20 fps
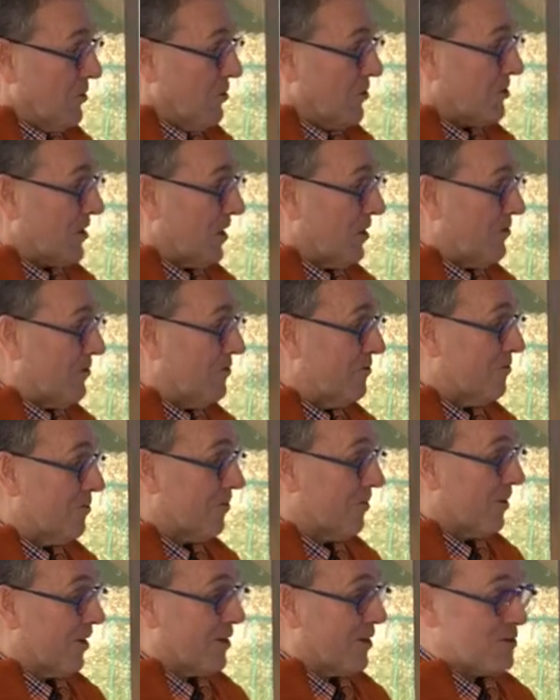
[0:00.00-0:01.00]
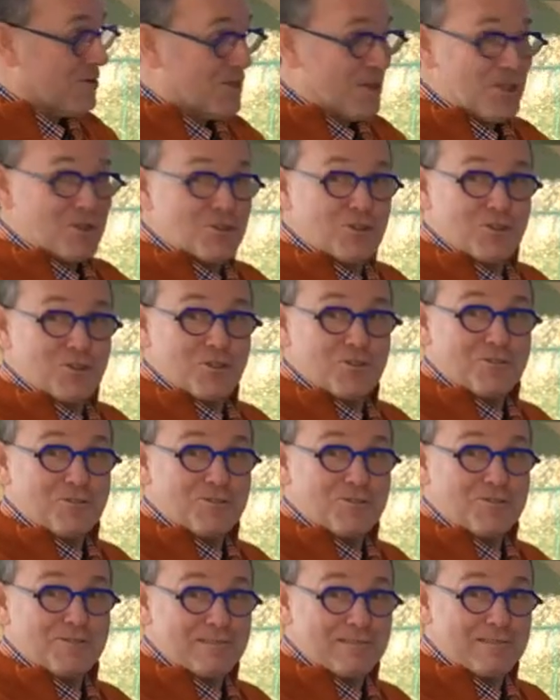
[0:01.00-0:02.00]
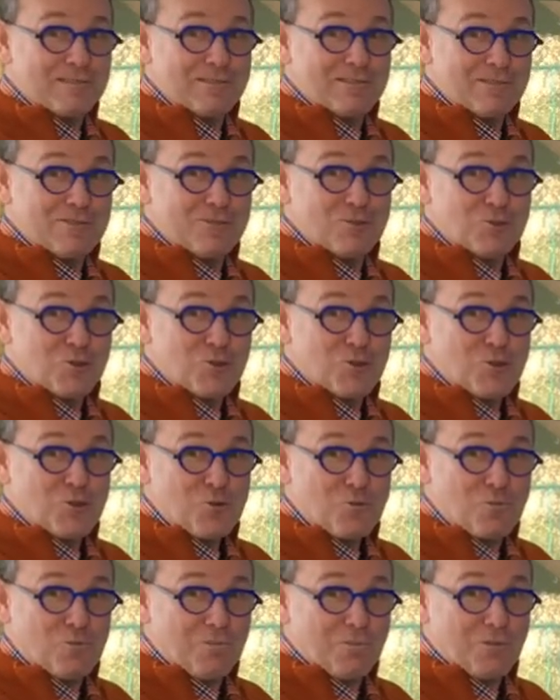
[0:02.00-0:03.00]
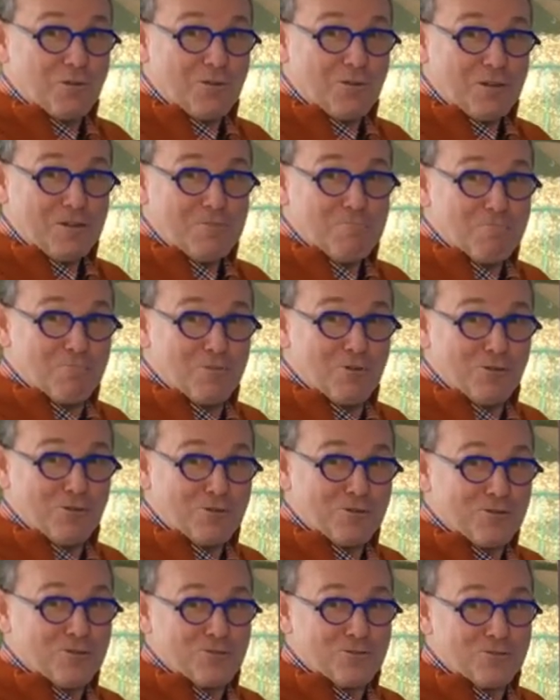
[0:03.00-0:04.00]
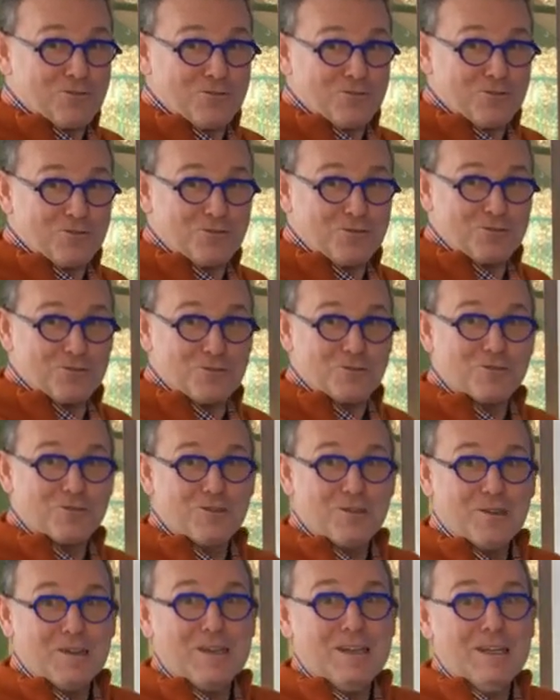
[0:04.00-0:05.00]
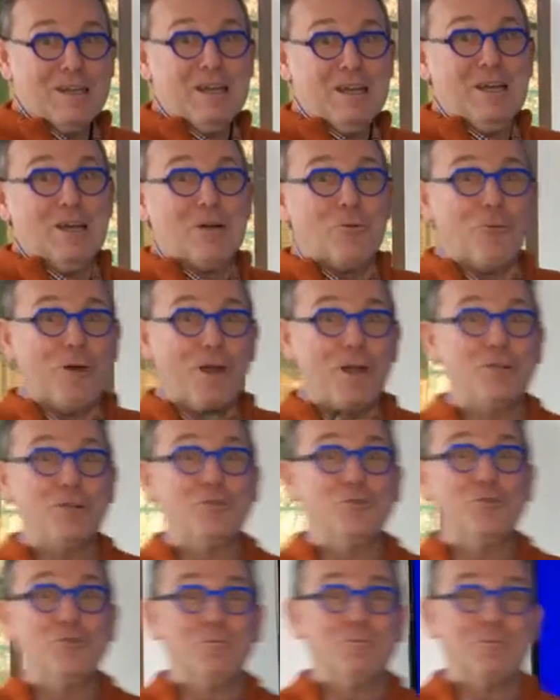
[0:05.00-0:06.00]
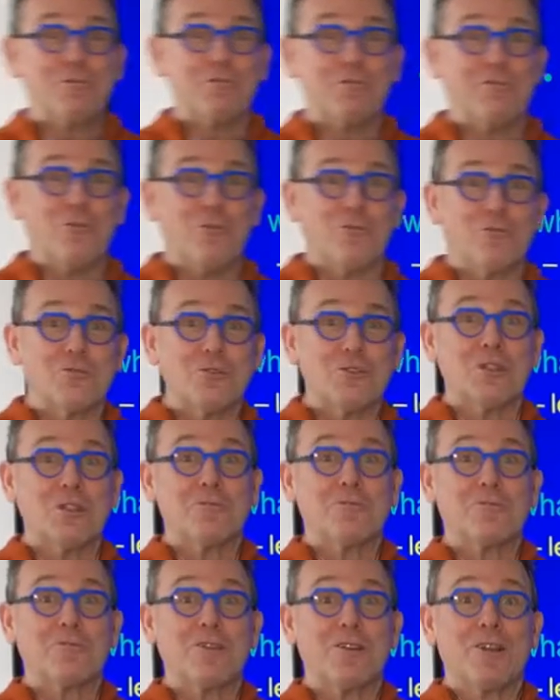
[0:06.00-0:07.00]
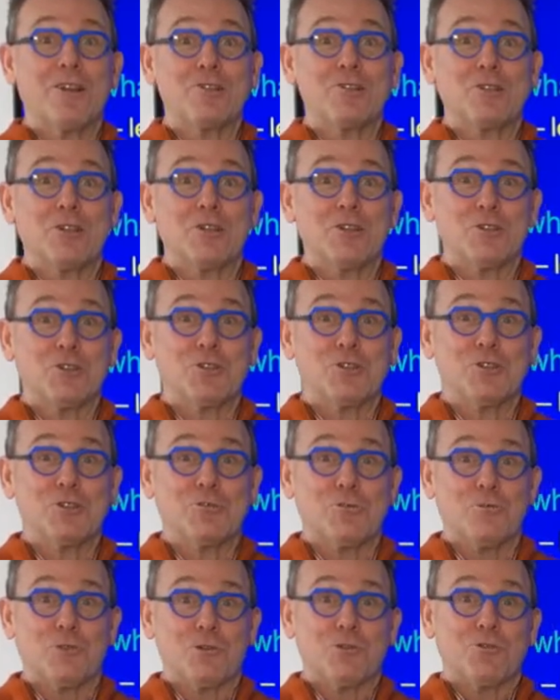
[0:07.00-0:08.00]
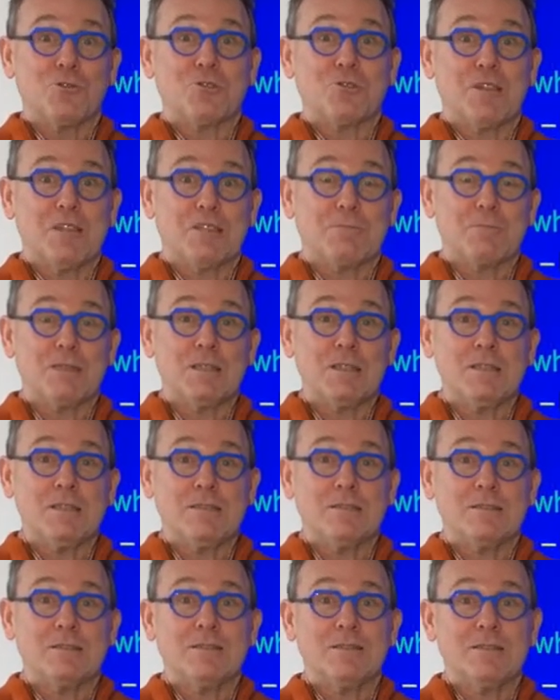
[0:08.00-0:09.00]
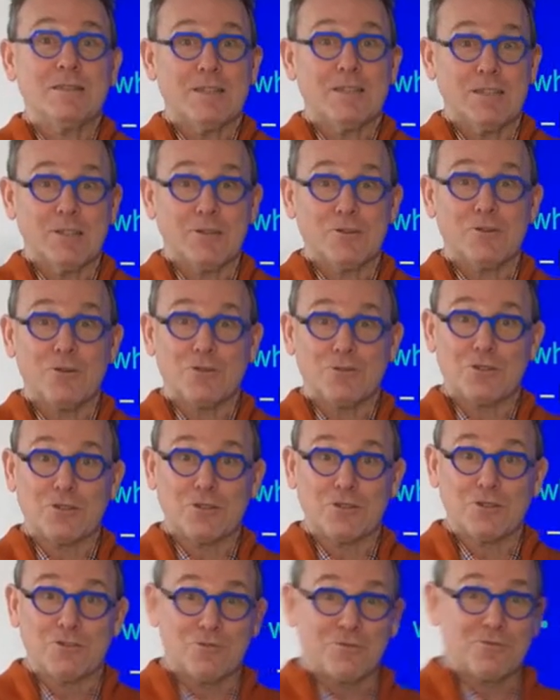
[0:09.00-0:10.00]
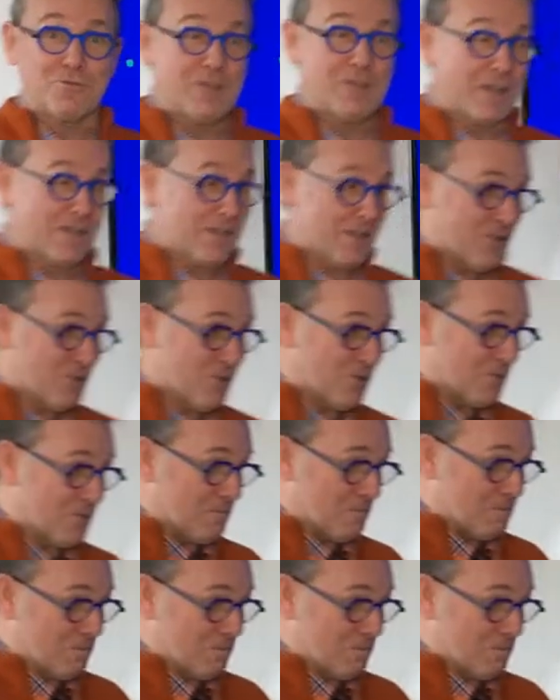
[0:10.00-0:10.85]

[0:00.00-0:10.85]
Centralization, super important. When you provoke centralization, what does that mean? It goes in the good direction.